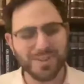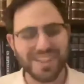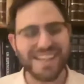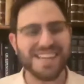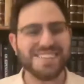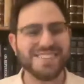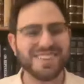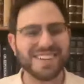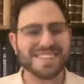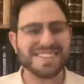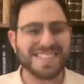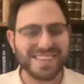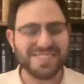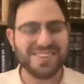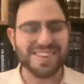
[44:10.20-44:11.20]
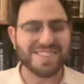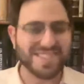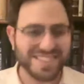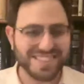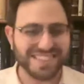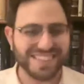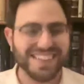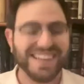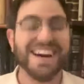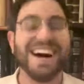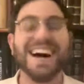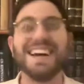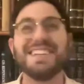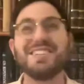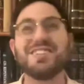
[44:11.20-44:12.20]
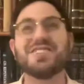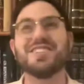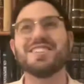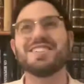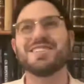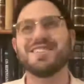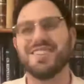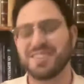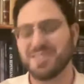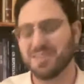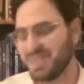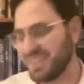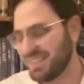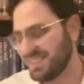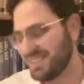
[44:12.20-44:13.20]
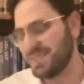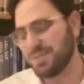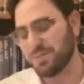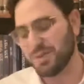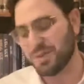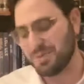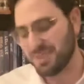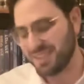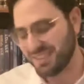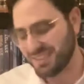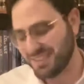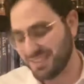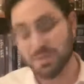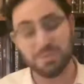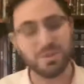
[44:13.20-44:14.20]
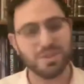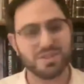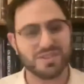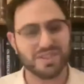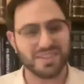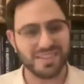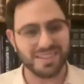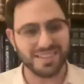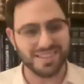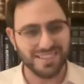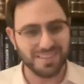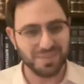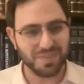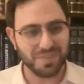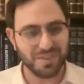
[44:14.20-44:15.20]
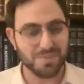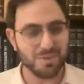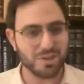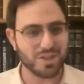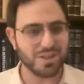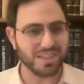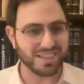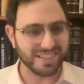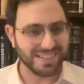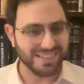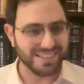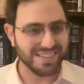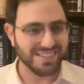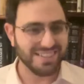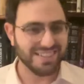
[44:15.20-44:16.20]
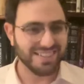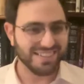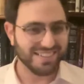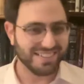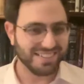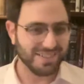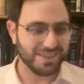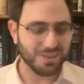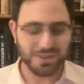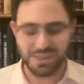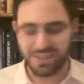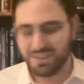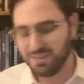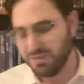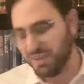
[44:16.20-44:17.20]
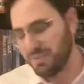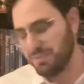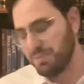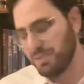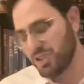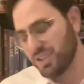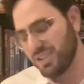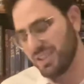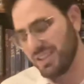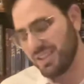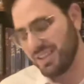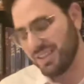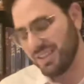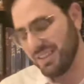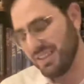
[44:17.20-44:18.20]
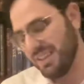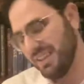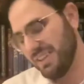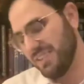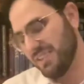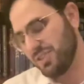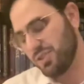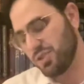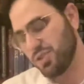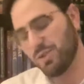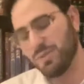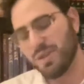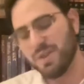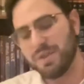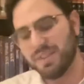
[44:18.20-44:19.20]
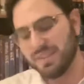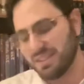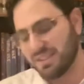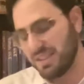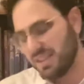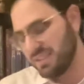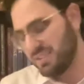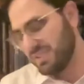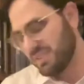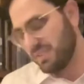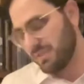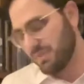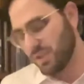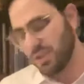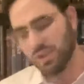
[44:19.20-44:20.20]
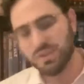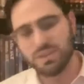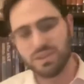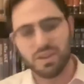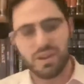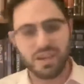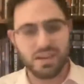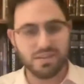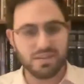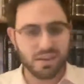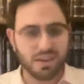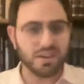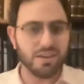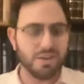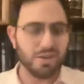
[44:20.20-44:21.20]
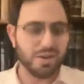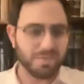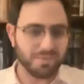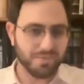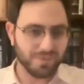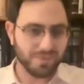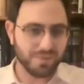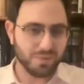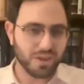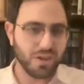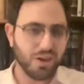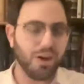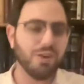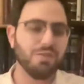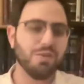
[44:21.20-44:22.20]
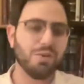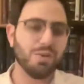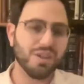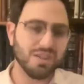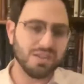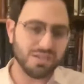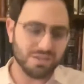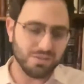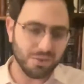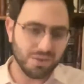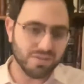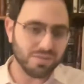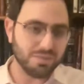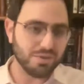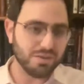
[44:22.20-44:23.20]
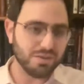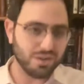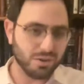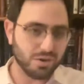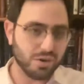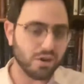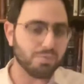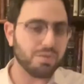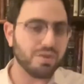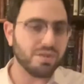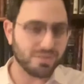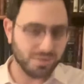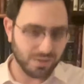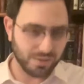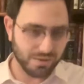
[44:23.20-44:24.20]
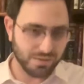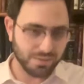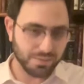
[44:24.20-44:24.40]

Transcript: glad you asked that question. I just talked about this with my senior boys today in Michelin you know, in in Mishle, so Shlomo HaMelech says, "Kol noam." Right, all the ways of wisdom and Torah are peaceful,